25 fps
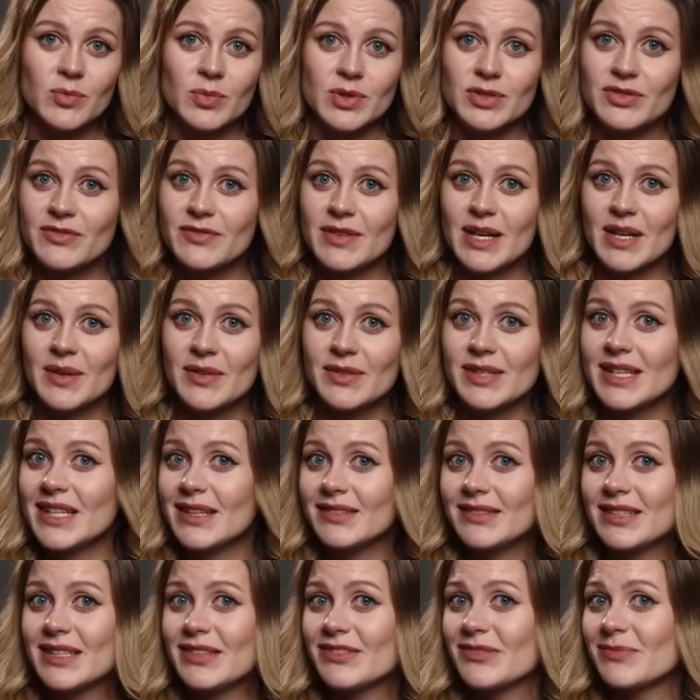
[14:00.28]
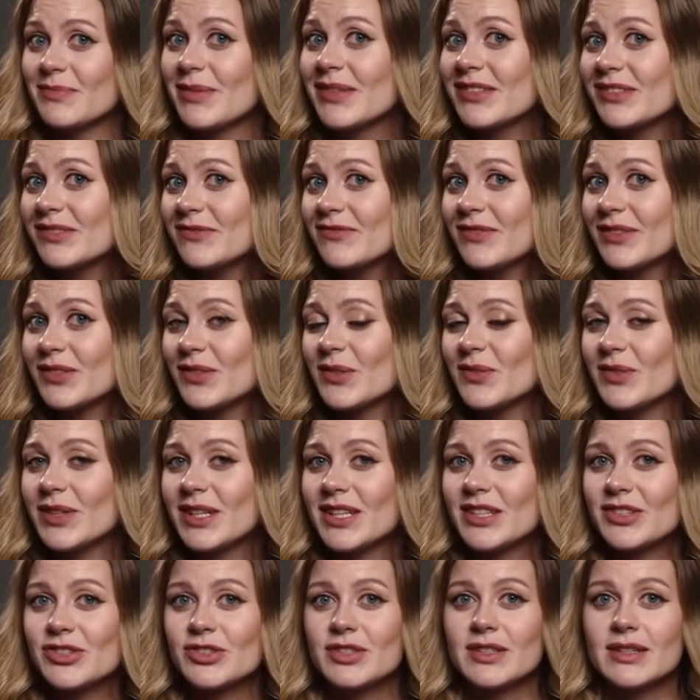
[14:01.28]
was found at that specific
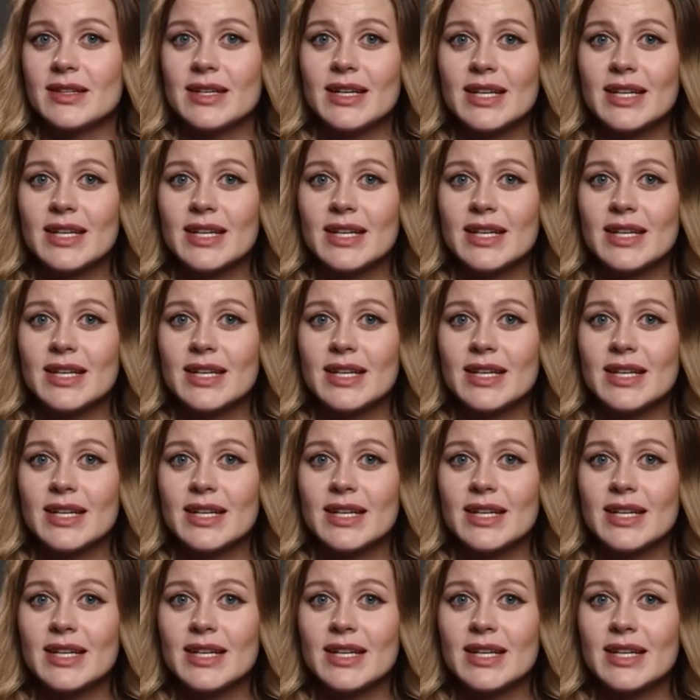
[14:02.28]
location.